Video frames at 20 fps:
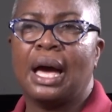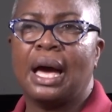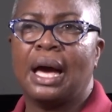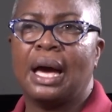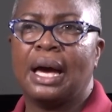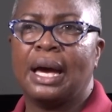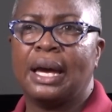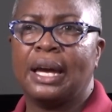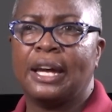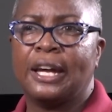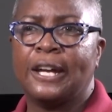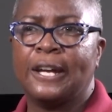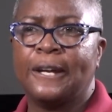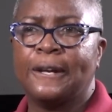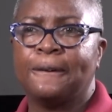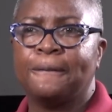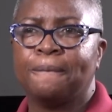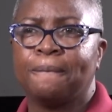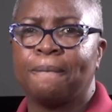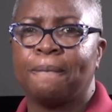
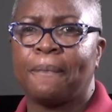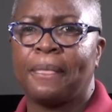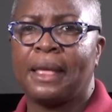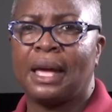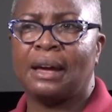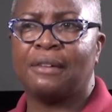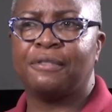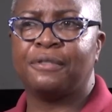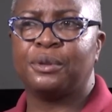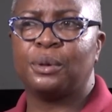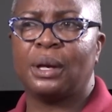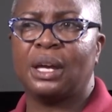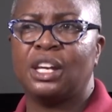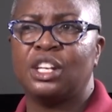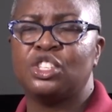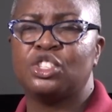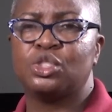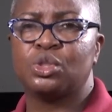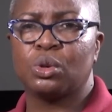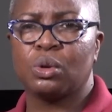I have to
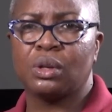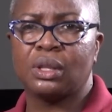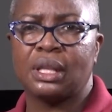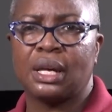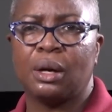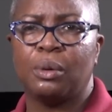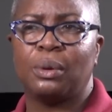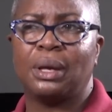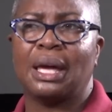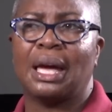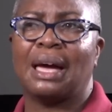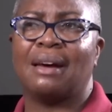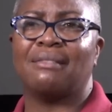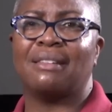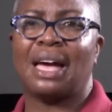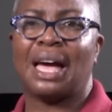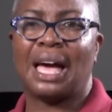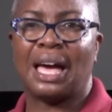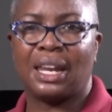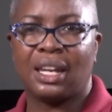ensure that we
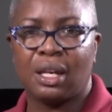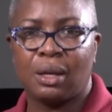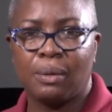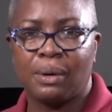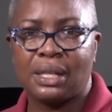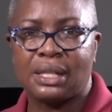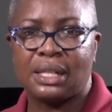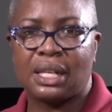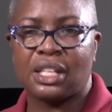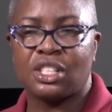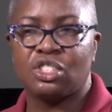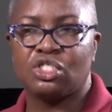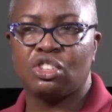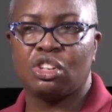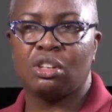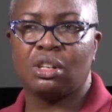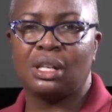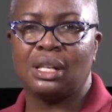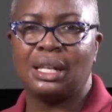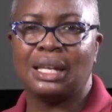have adequate
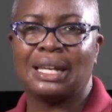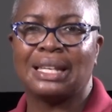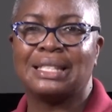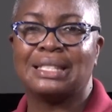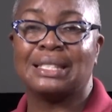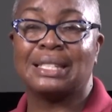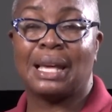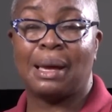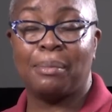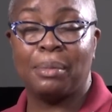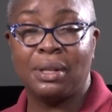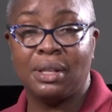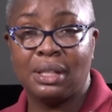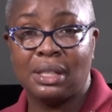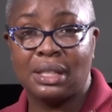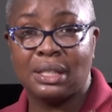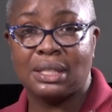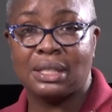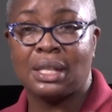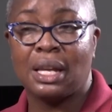external
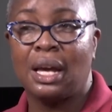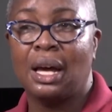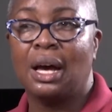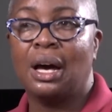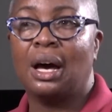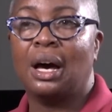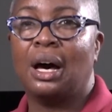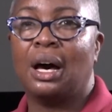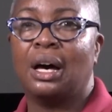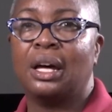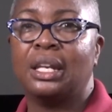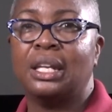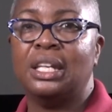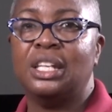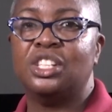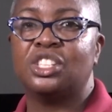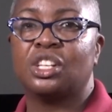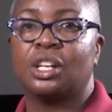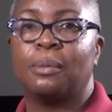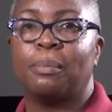examiners on
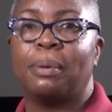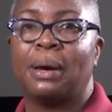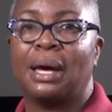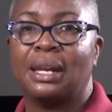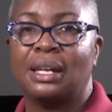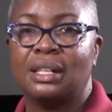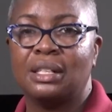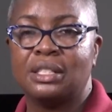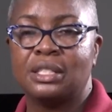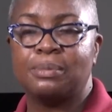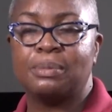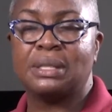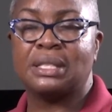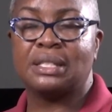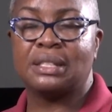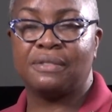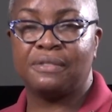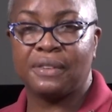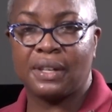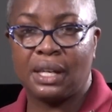each of the panels,
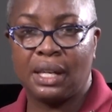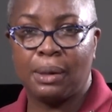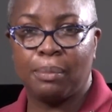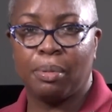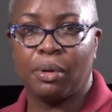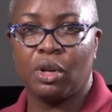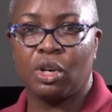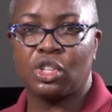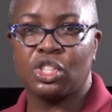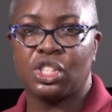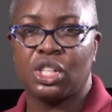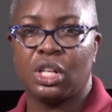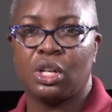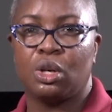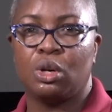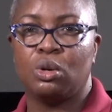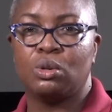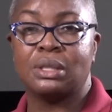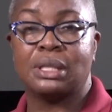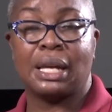specifically production
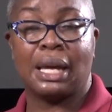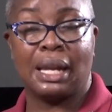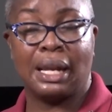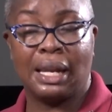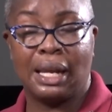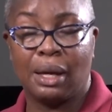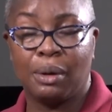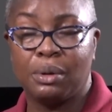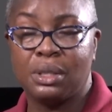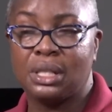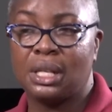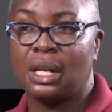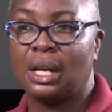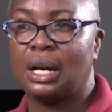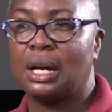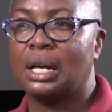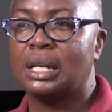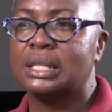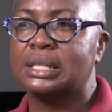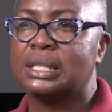house and language and
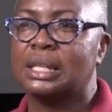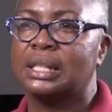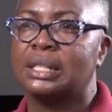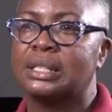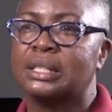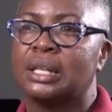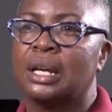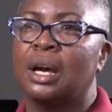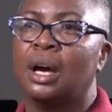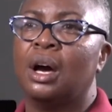content.